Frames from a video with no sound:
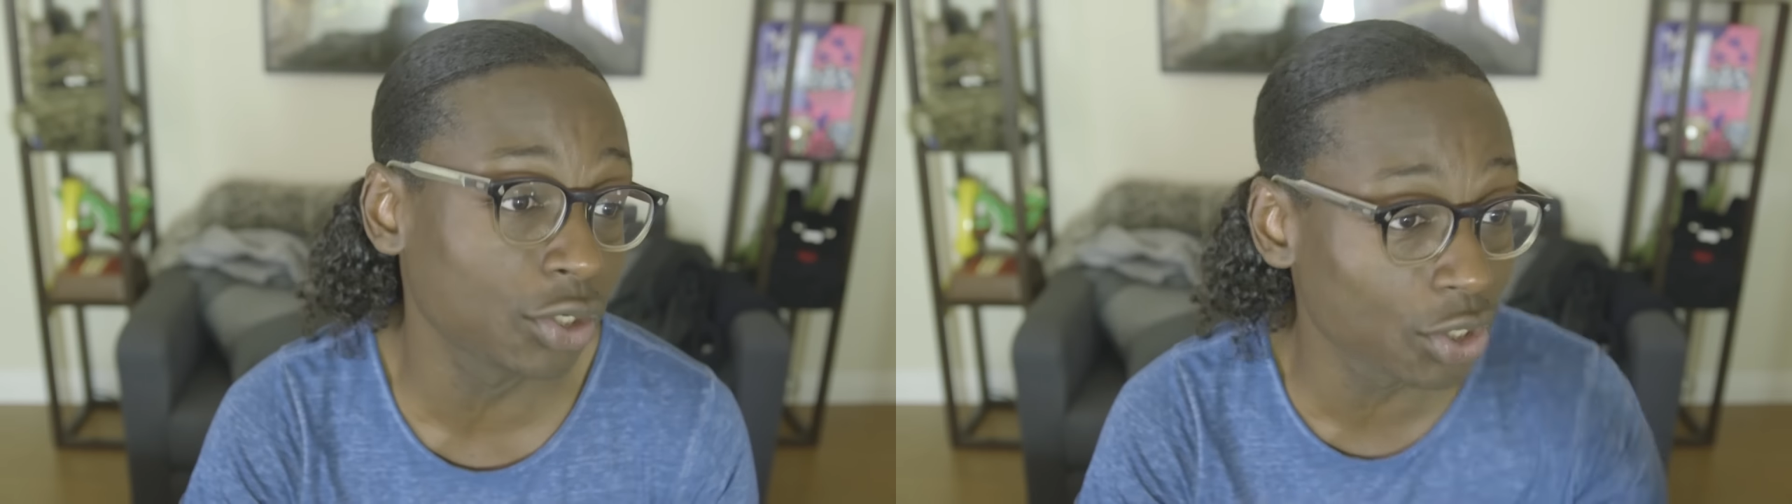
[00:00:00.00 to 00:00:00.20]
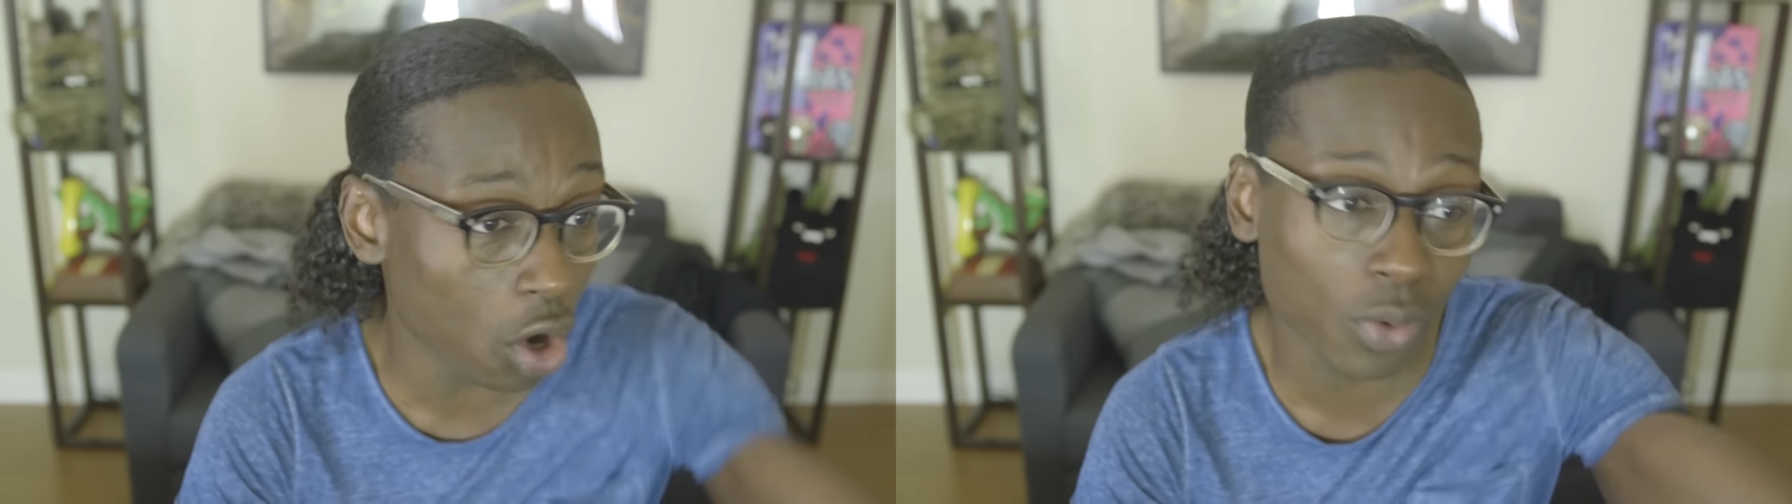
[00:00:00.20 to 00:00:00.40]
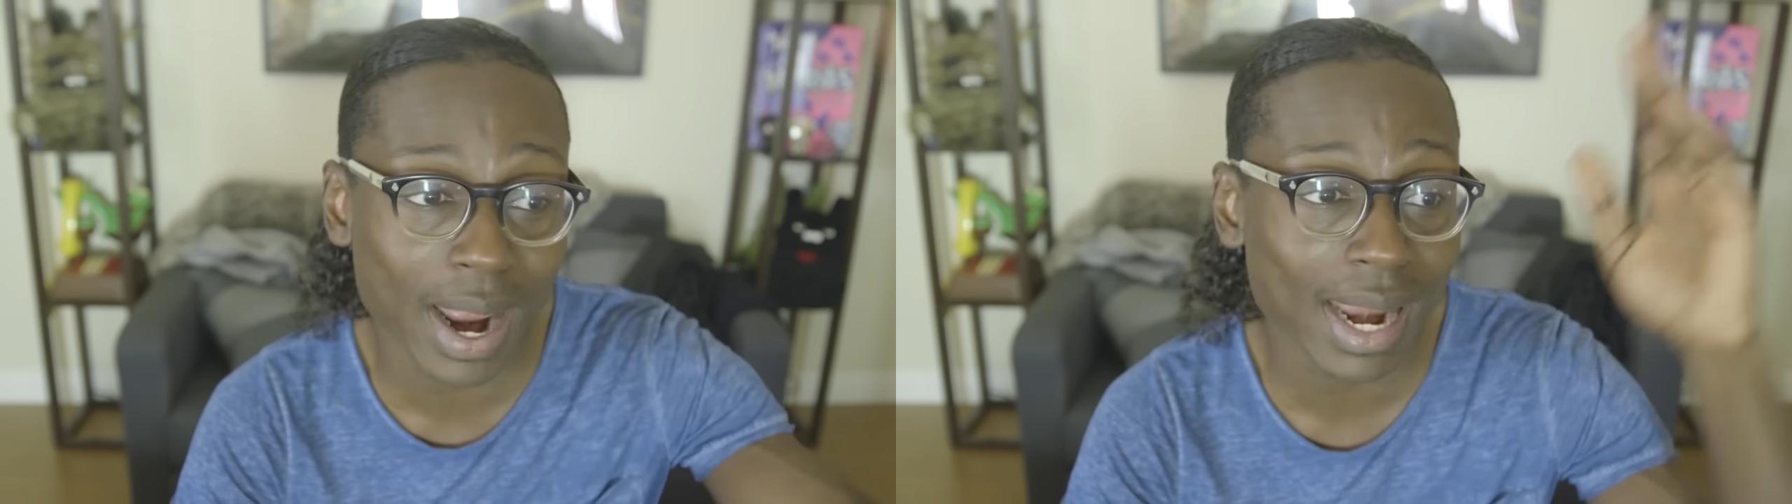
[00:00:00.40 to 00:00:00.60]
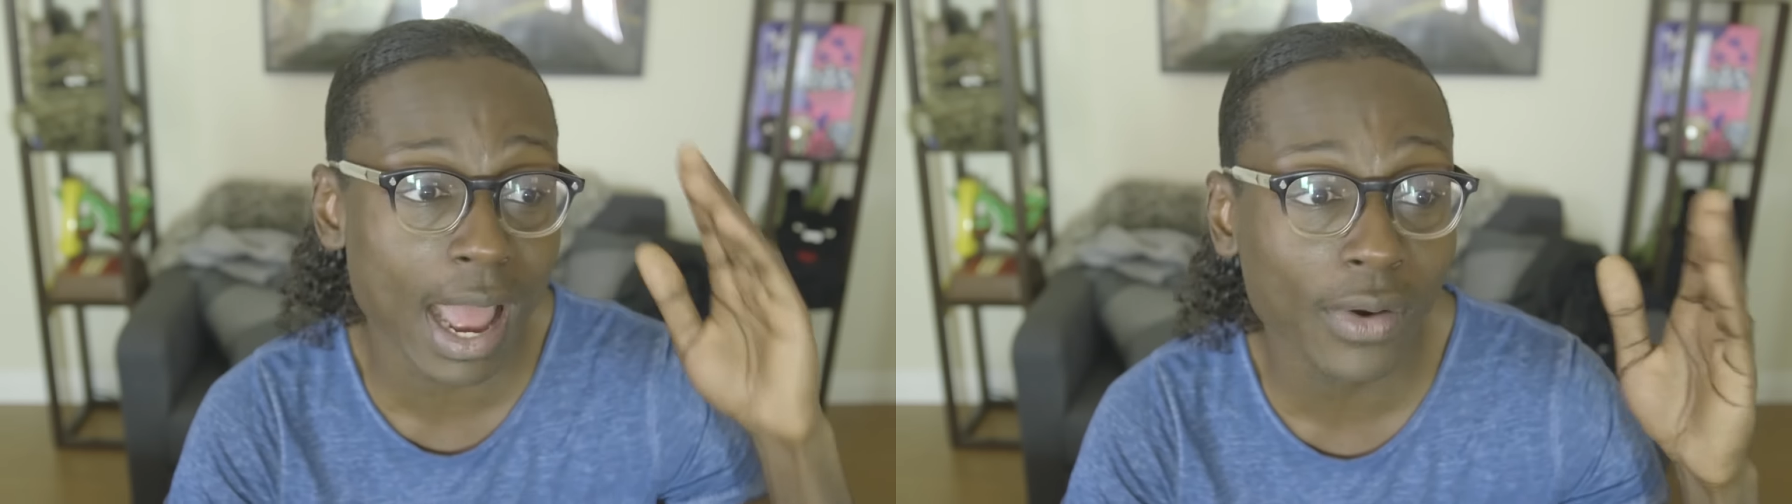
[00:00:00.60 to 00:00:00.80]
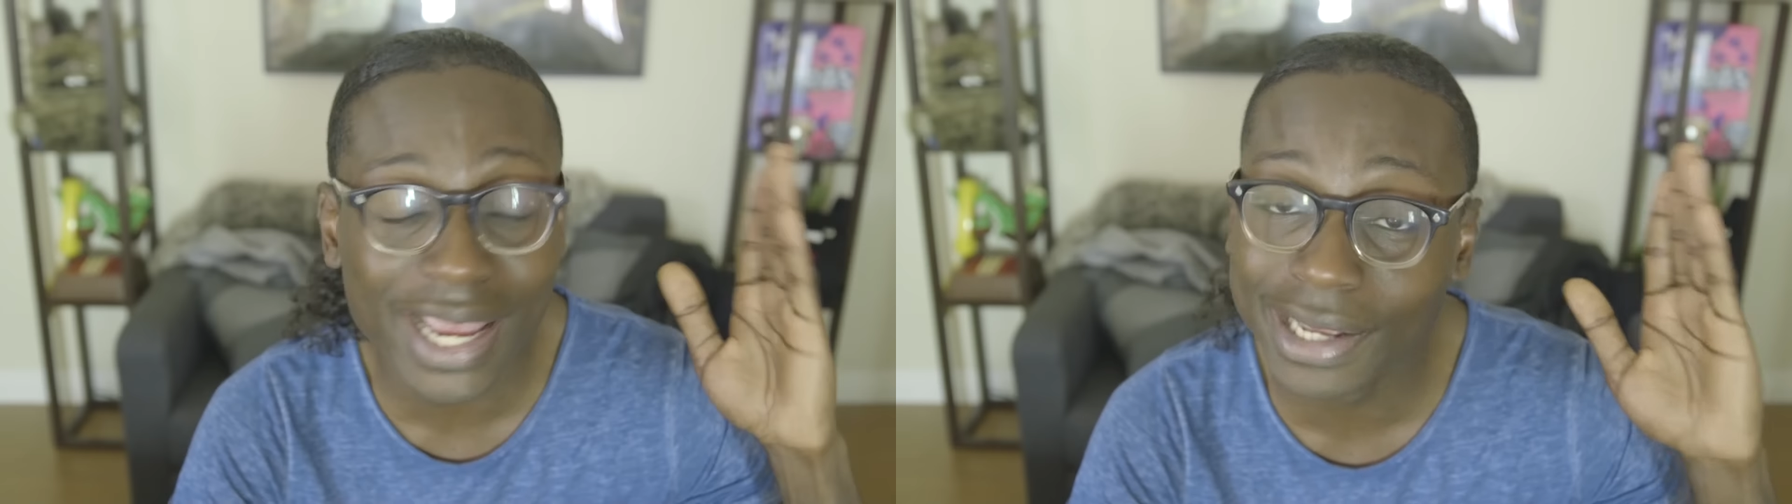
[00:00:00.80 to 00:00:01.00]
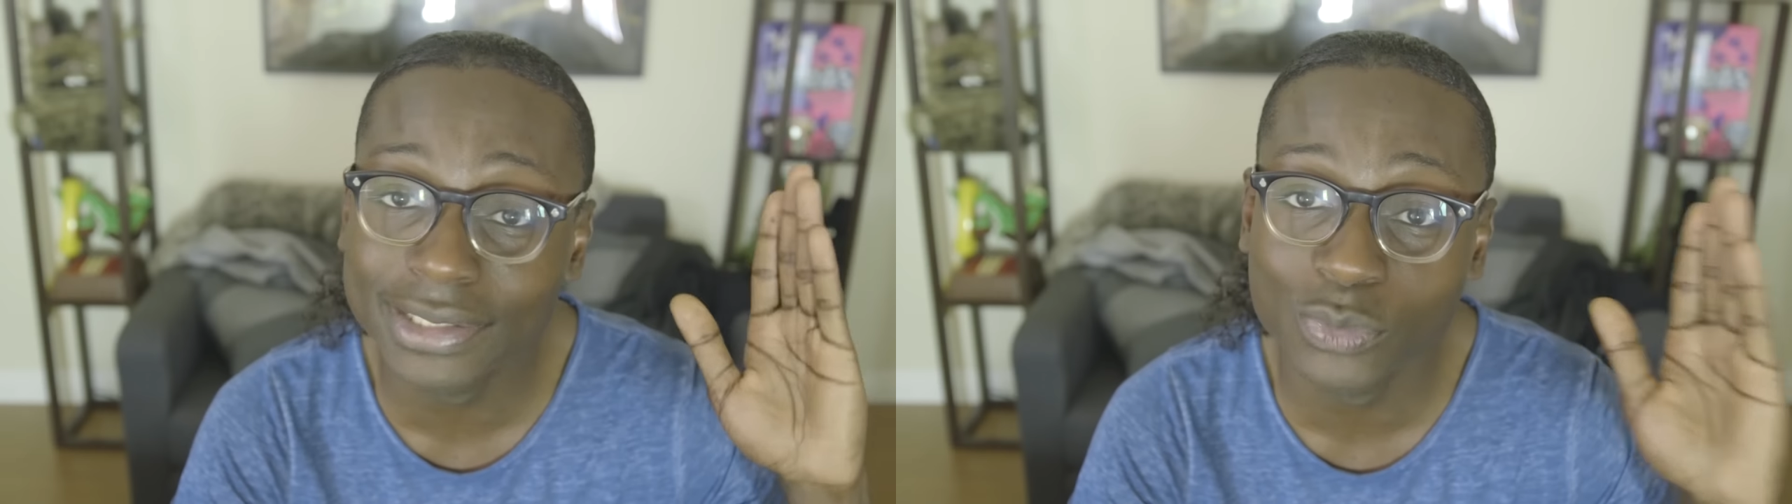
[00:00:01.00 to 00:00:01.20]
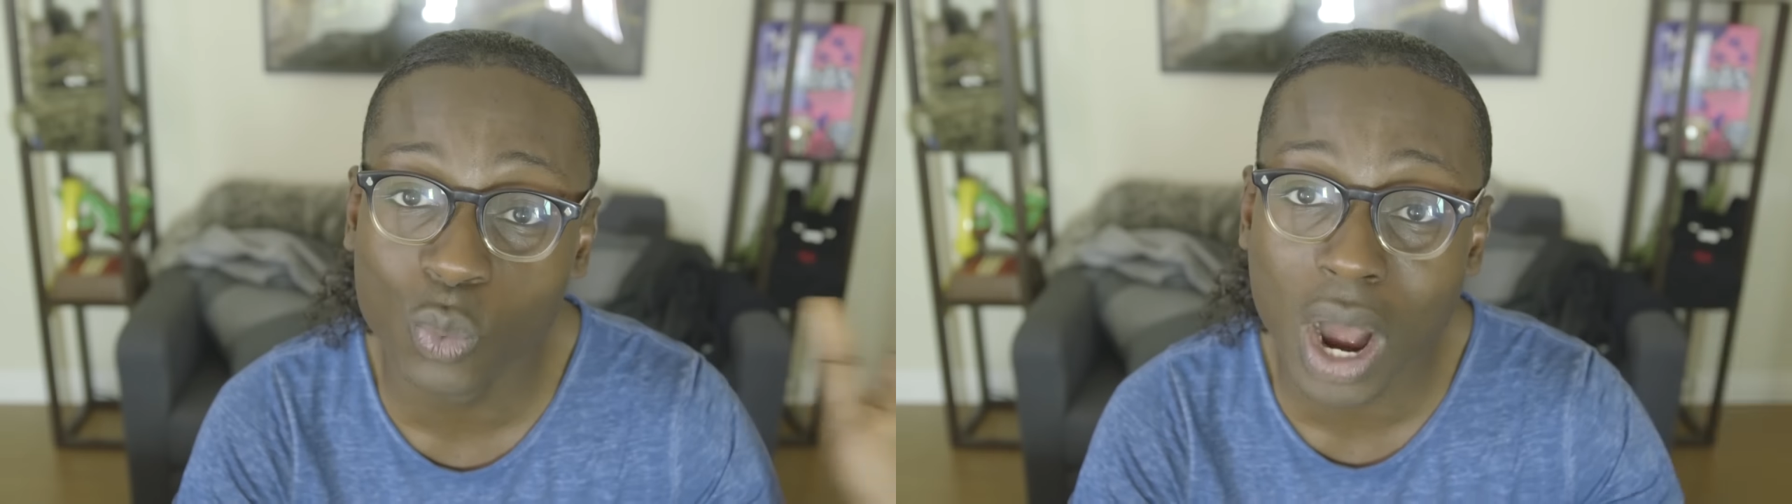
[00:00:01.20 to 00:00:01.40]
to go right out and